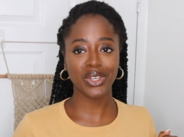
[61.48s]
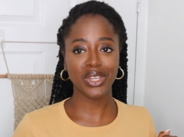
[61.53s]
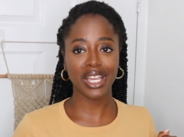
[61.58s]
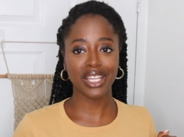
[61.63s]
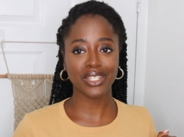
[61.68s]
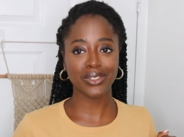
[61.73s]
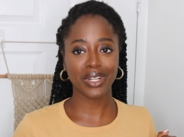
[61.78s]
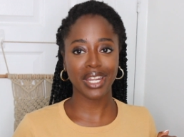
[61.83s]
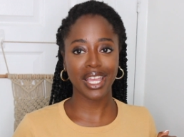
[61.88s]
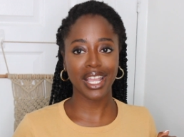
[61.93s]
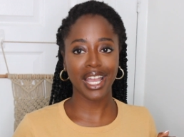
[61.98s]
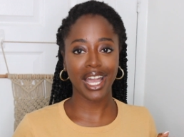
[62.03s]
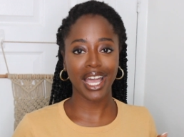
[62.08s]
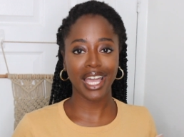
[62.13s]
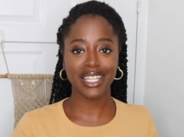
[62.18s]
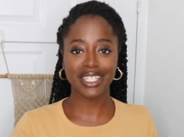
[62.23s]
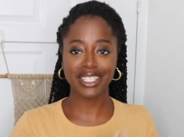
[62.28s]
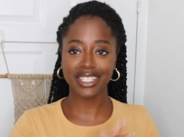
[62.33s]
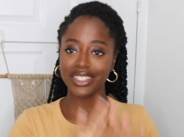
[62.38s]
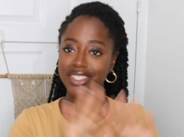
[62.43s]
you guys what I
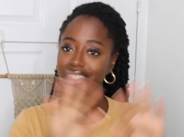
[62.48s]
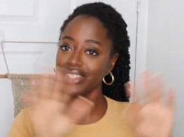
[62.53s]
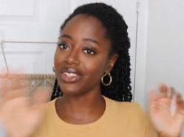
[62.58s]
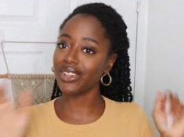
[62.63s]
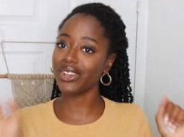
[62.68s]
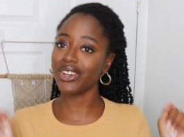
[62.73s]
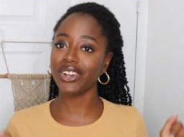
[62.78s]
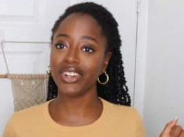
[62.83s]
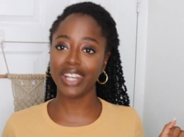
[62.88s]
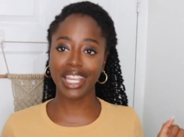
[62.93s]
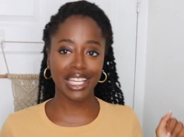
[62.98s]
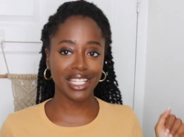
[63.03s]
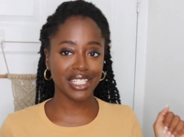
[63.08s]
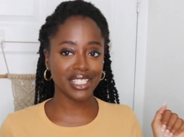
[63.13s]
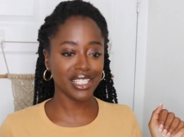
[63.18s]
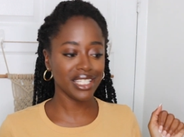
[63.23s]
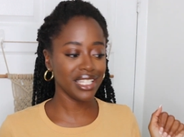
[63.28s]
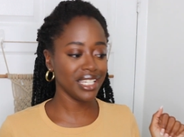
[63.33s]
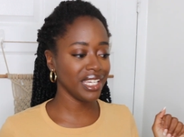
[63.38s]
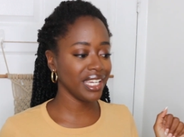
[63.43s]
got. It's nothing
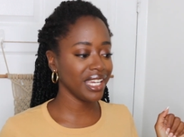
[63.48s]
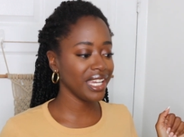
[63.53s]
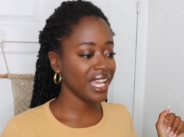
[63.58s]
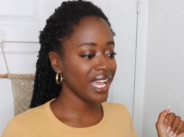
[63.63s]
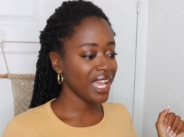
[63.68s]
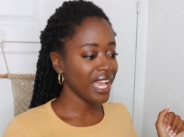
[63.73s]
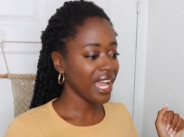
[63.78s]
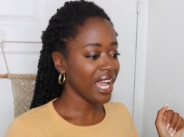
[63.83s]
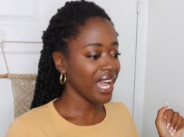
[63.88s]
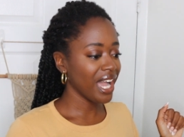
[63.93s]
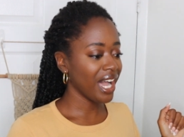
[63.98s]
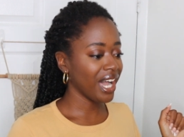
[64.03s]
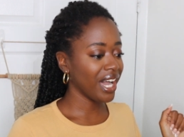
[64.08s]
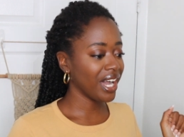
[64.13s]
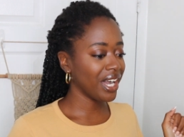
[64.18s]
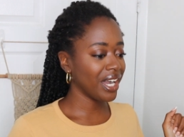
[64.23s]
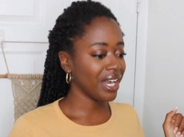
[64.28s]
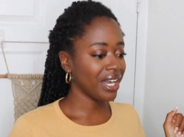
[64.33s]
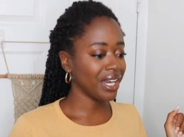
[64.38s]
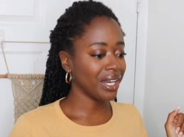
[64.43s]
crazy.
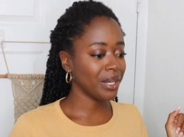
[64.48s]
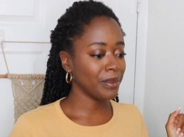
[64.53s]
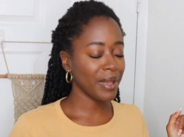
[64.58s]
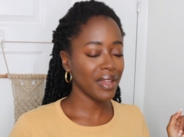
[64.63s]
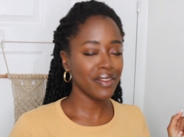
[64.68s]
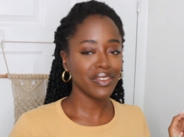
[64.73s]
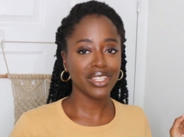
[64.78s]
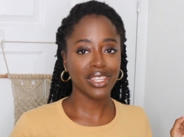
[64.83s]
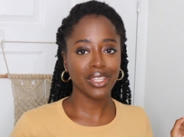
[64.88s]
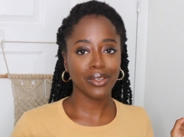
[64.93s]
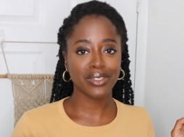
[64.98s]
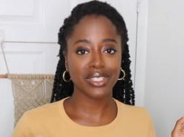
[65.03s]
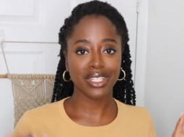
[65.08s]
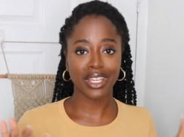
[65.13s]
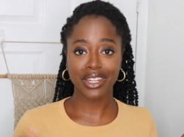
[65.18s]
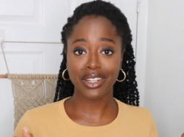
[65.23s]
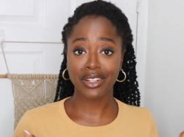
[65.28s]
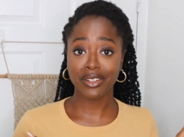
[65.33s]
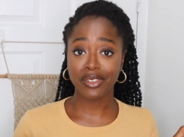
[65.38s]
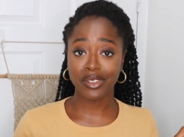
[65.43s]
Um, everything was
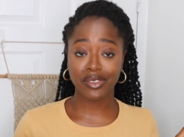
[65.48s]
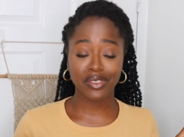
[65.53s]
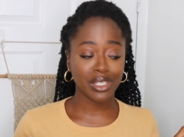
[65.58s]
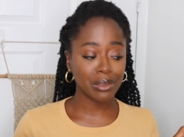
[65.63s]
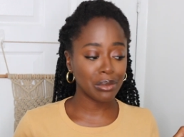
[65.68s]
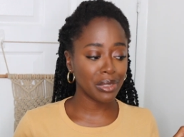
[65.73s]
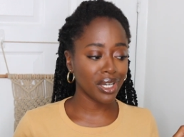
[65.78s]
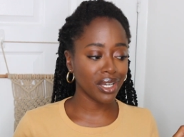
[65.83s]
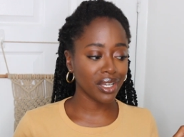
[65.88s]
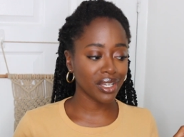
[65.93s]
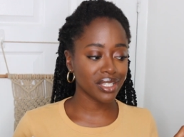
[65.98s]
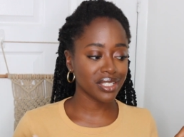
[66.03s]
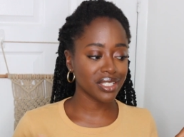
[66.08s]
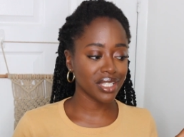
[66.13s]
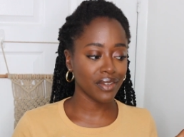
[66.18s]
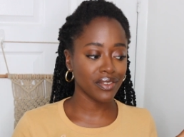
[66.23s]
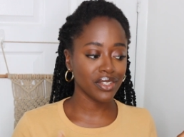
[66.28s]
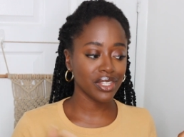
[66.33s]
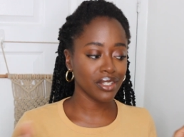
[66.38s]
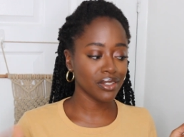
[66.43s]
under fifty bucks.
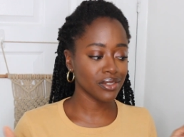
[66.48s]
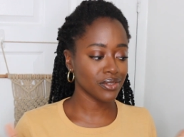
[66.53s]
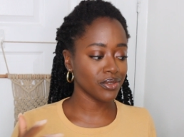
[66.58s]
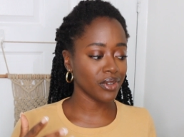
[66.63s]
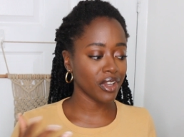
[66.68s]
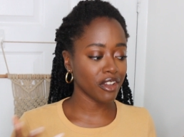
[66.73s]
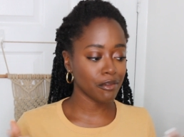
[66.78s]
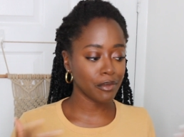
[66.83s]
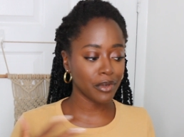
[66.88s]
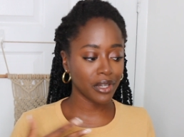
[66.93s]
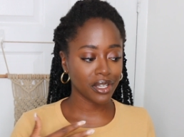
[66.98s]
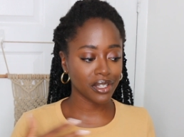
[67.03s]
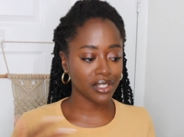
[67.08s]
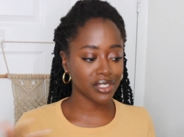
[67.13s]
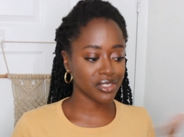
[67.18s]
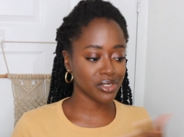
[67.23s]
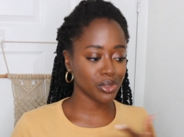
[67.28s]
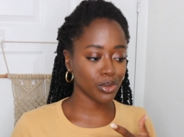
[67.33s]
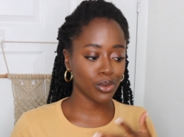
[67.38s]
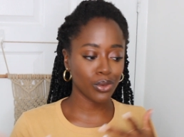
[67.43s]
Everything's five
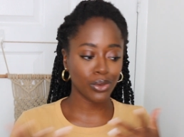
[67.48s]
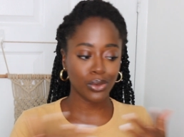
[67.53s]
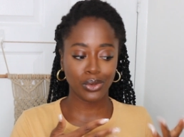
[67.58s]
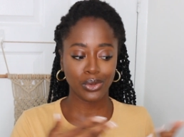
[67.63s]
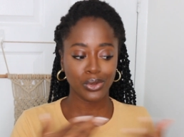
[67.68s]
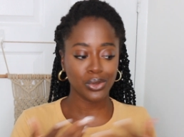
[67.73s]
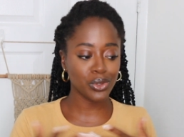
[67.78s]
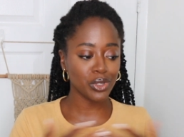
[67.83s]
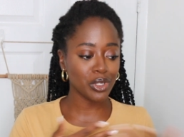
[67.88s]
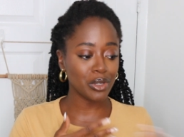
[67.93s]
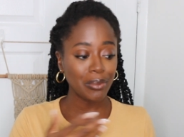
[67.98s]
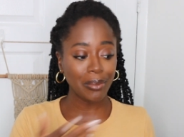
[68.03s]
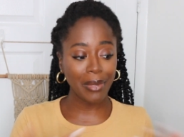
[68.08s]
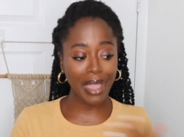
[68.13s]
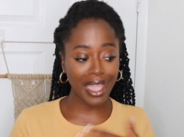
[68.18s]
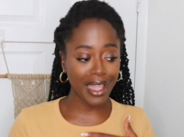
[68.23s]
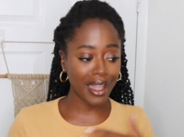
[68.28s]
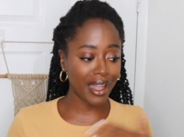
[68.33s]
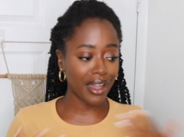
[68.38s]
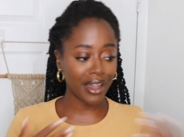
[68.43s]
bucks. So you do the
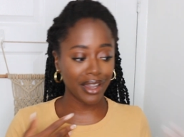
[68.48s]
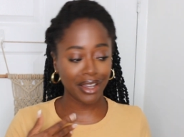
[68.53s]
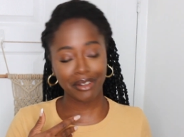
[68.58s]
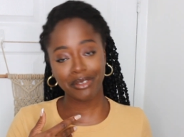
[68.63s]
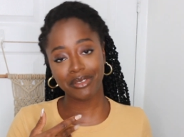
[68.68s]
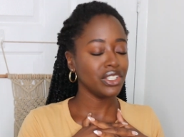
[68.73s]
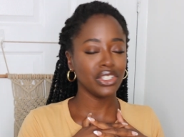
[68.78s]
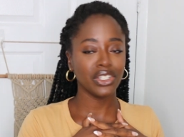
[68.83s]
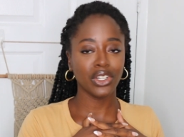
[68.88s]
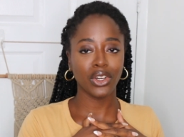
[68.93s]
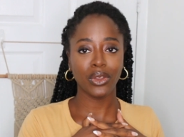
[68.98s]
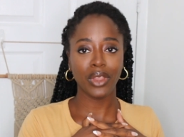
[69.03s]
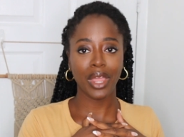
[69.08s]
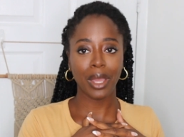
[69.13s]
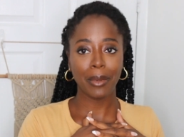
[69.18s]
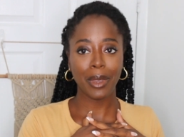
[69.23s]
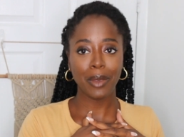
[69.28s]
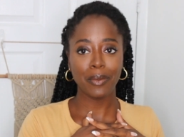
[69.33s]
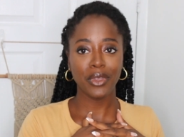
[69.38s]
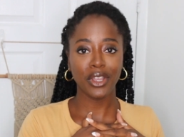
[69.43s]
math. You know,
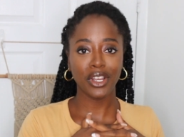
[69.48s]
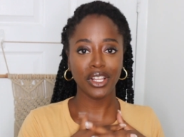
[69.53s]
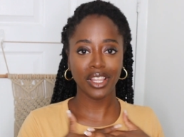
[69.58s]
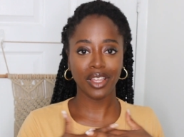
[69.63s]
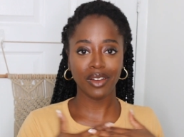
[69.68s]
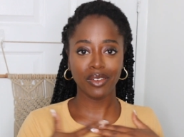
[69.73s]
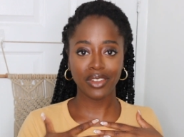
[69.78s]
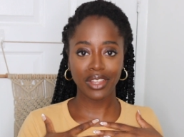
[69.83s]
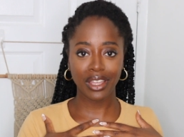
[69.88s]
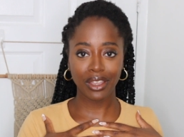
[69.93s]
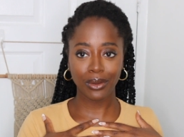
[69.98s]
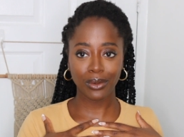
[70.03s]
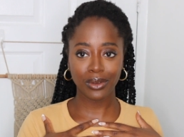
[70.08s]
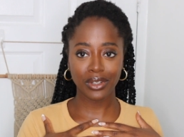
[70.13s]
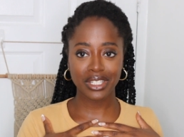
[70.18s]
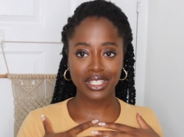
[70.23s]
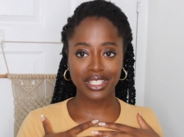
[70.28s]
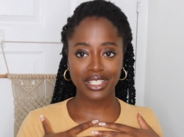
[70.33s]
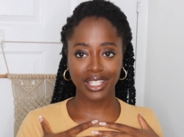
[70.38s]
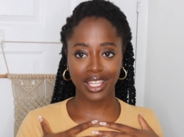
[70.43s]
that might be your love
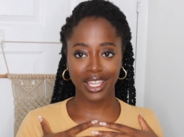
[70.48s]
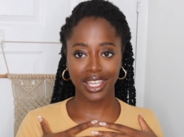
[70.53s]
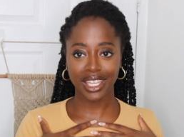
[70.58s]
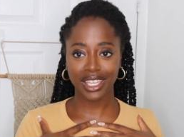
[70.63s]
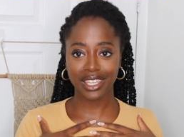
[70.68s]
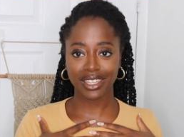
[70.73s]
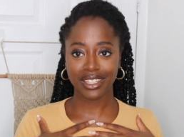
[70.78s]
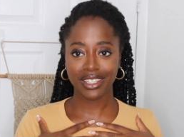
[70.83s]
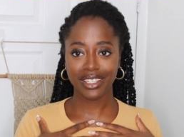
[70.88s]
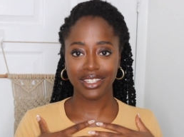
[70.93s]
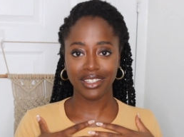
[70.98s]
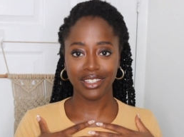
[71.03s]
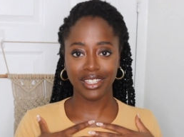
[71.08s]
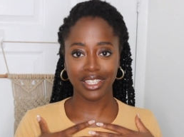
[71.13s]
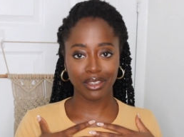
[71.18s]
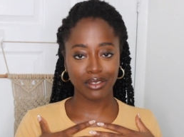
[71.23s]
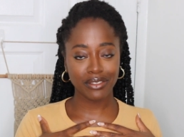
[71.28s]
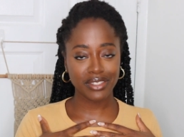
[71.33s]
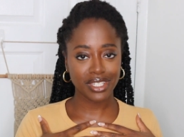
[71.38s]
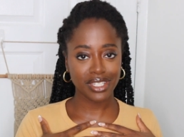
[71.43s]
language, like
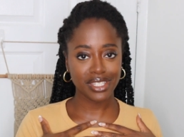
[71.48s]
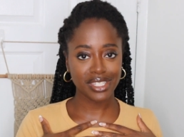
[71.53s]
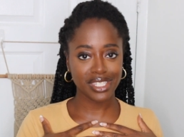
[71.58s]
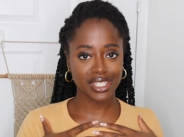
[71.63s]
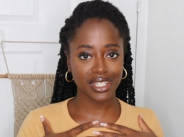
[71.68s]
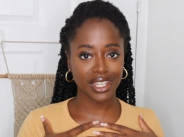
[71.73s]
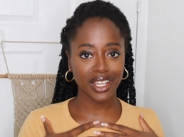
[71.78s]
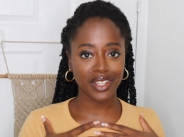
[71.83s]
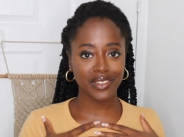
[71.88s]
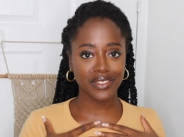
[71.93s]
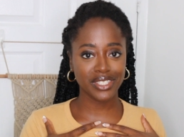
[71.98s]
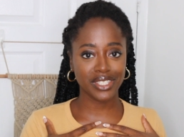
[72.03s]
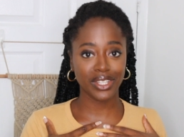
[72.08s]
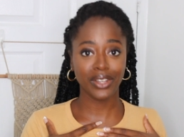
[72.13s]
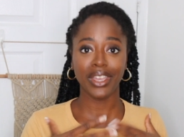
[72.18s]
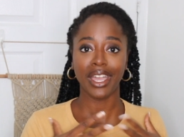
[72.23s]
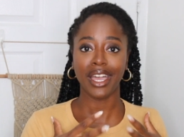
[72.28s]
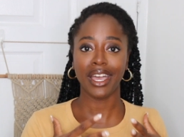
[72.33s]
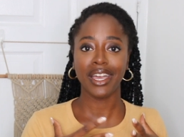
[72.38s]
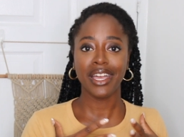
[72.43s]
gifts and stuff. So
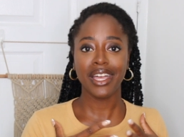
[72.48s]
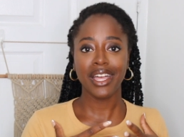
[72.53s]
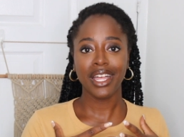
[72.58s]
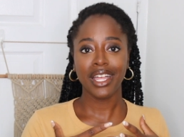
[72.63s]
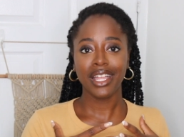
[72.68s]
yeah,